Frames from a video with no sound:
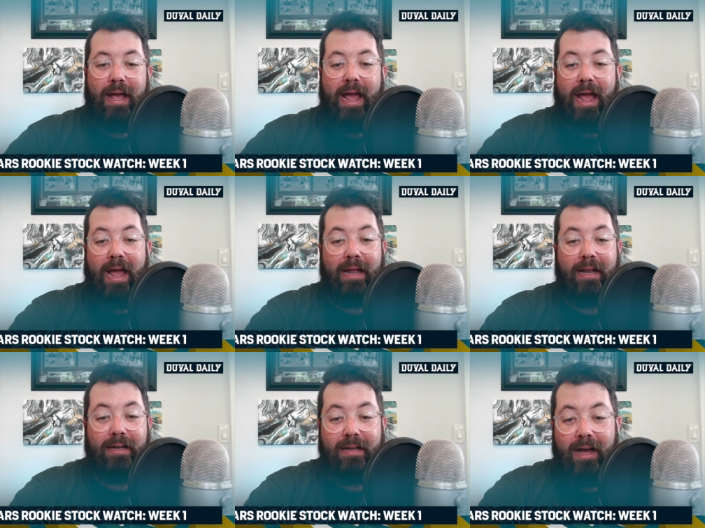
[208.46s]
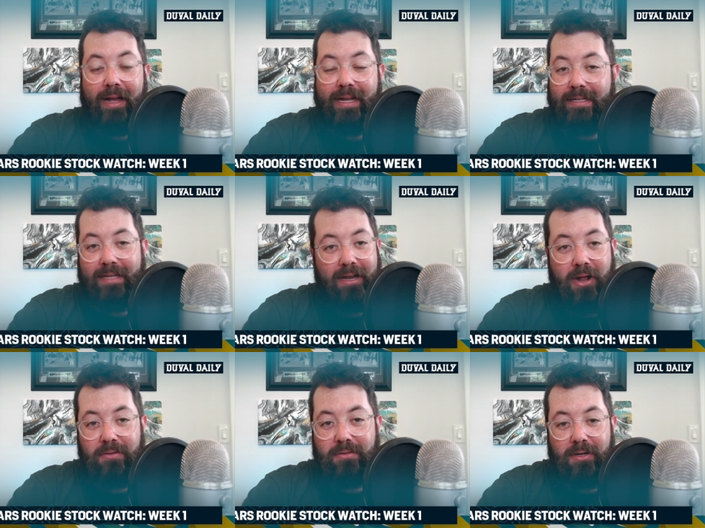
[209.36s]
and uh, he said,
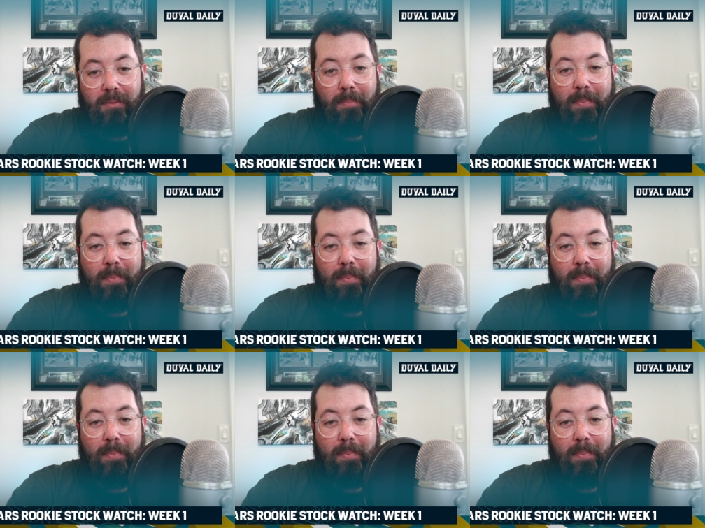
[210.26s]
No, sir.